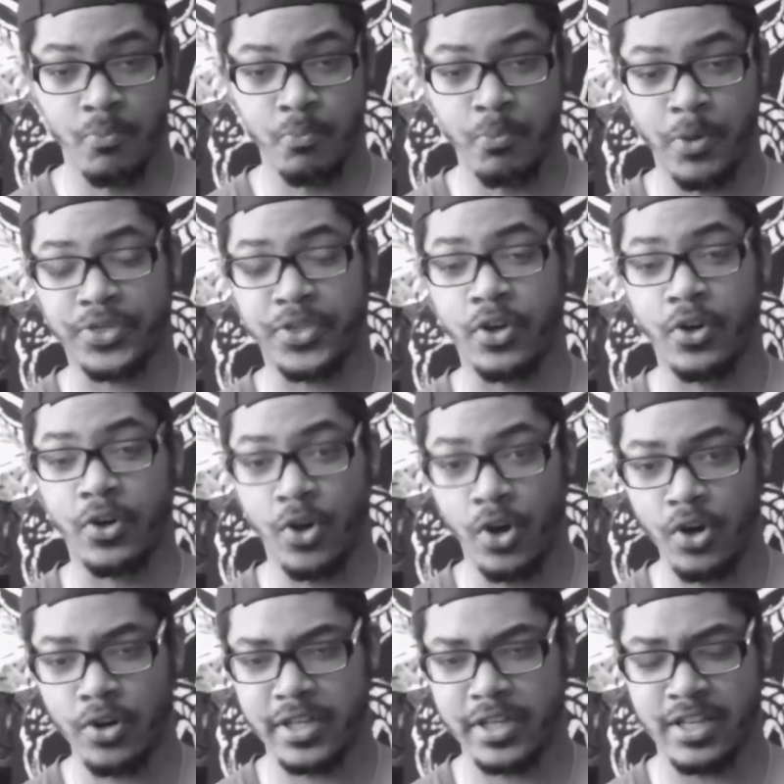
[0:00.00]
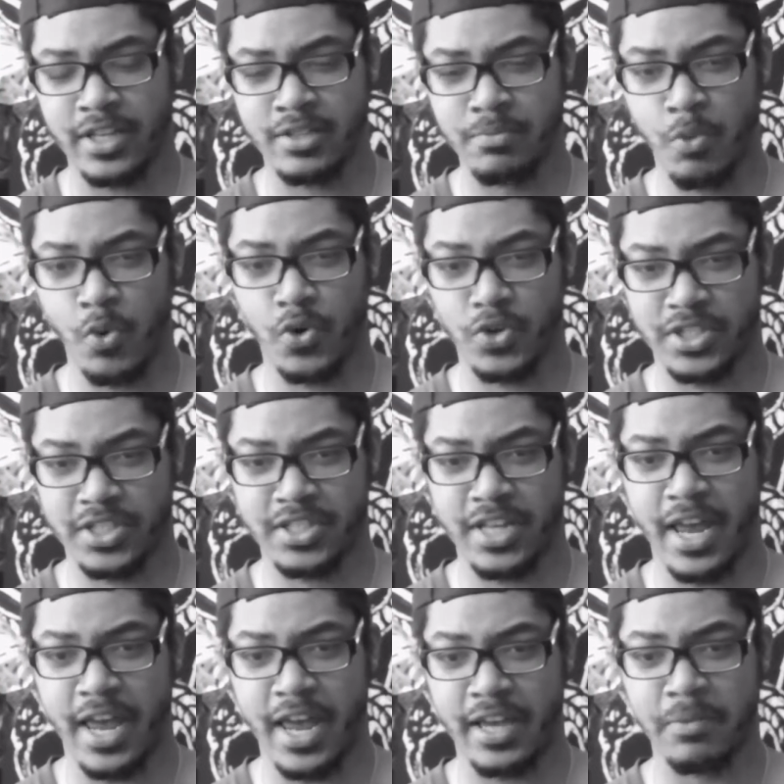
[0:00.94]
but the hook is more
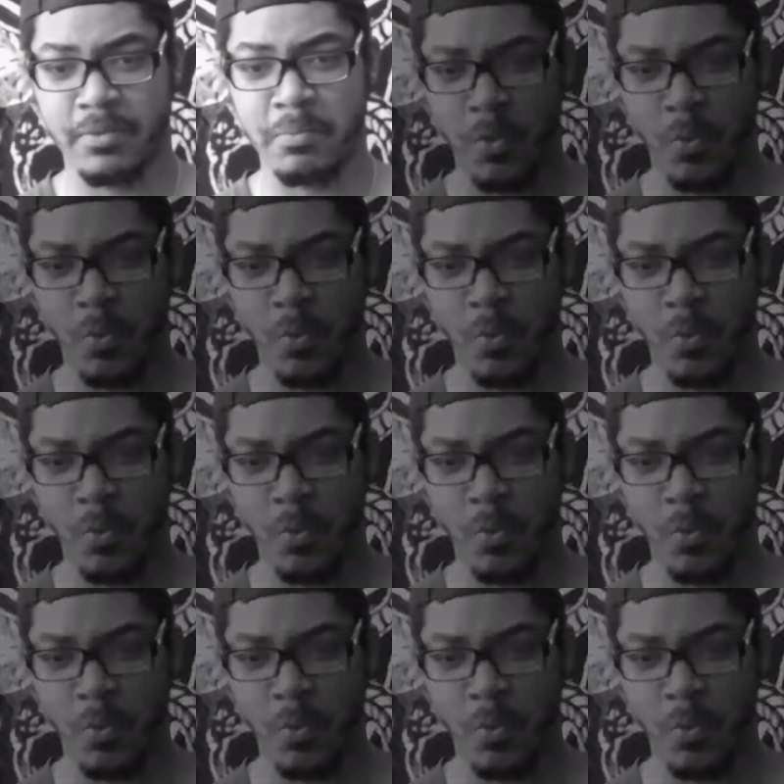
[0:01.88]
sang,